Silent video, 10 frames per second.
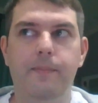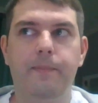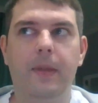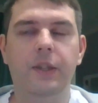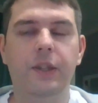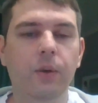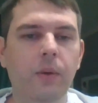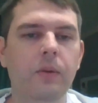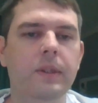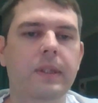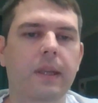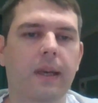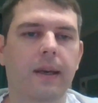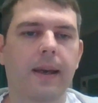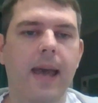Tools
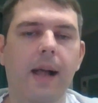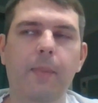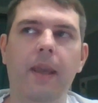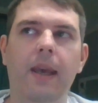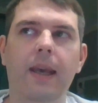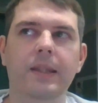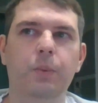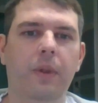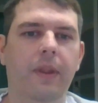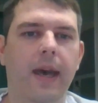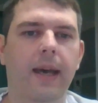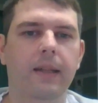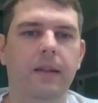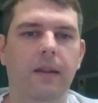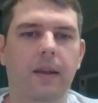helping us with that
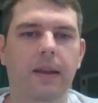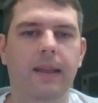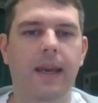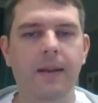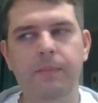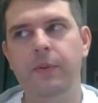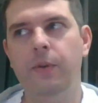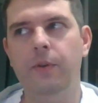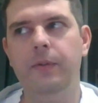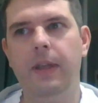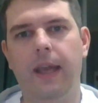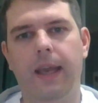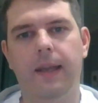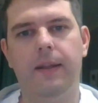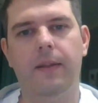get improved,
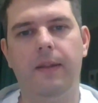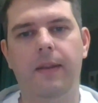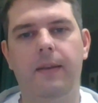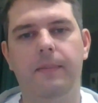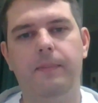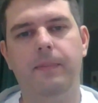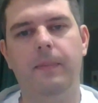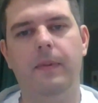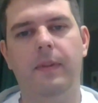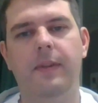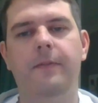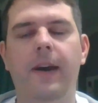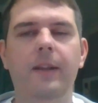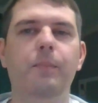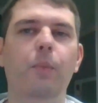and they
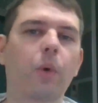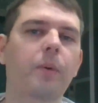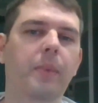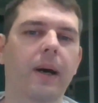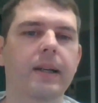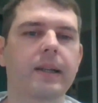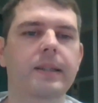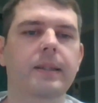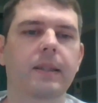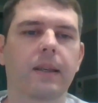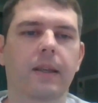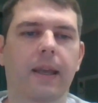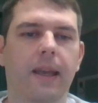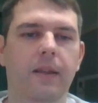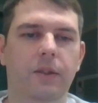find more bugs,
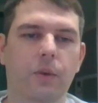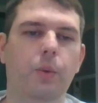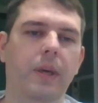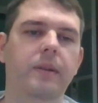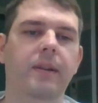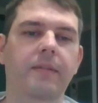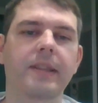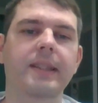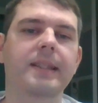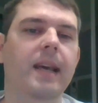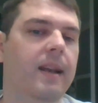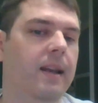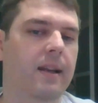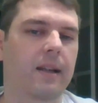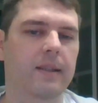and so we revisit static
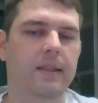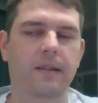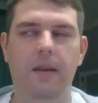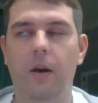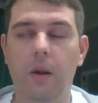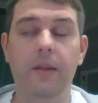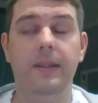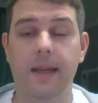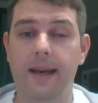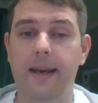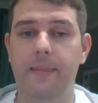analysis all the time.